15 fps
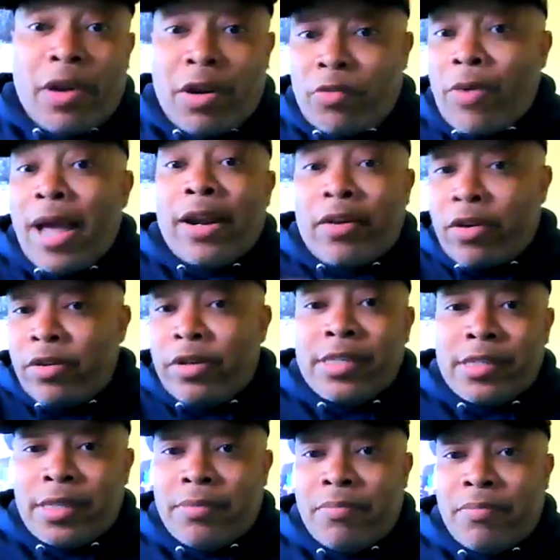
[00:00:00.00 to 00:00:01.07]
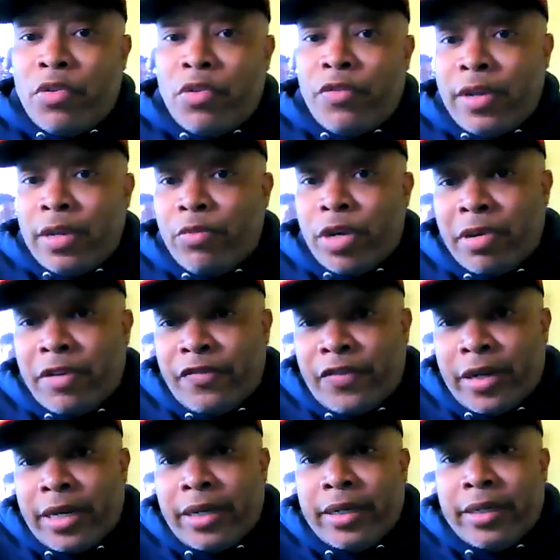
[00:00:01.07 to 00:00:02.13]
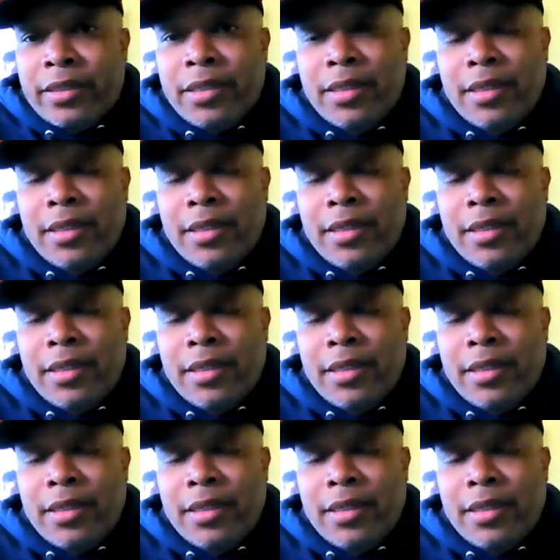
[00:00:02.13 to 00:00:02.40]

a writer on this movie, it would have been funnier.